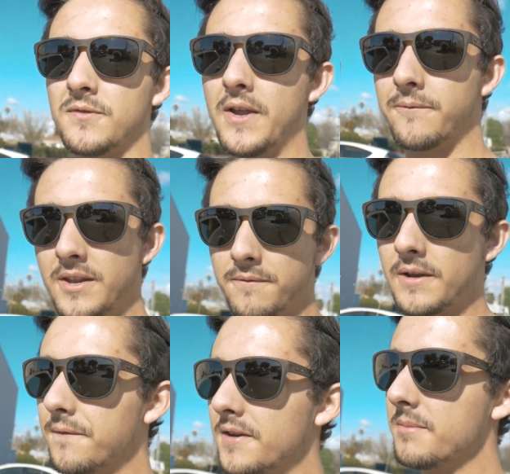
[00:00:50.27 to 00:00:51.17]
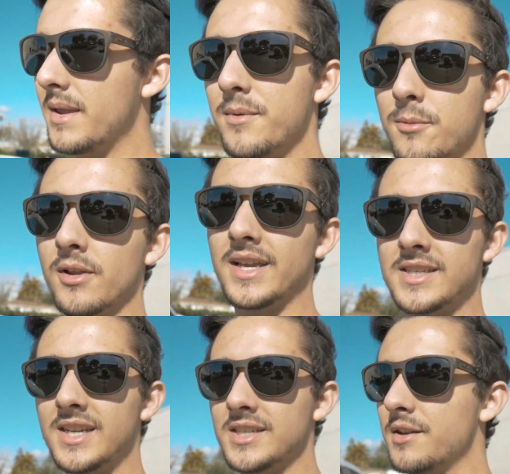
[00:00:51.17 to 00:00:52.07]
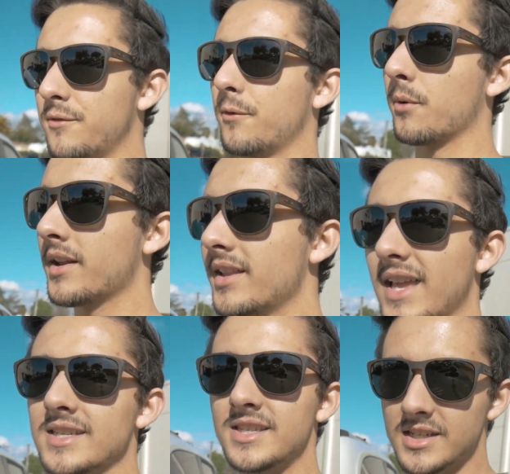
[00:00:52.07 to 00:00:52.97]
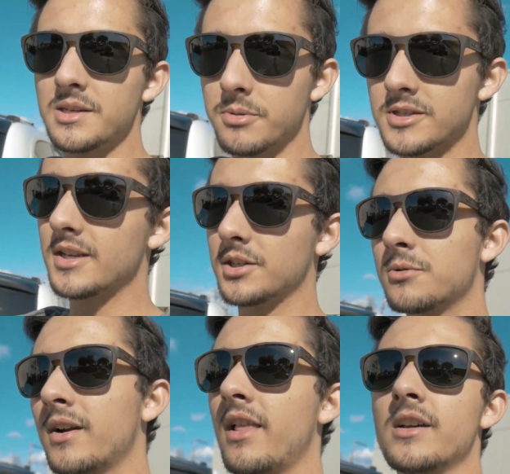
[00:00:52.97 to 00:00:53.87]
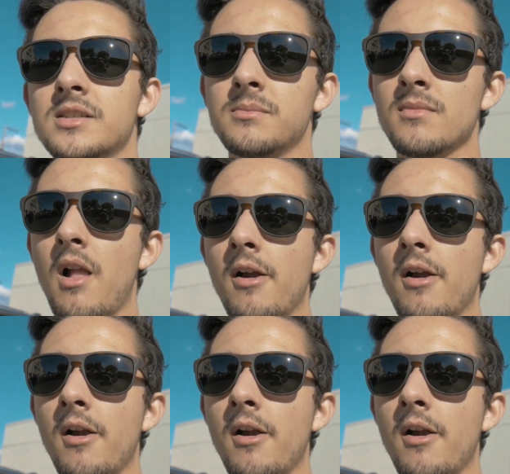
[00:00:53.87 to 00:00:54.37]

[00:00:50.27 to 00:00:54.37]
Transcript: 50-50, maybe more like 60-40, like 60% sure I lost them,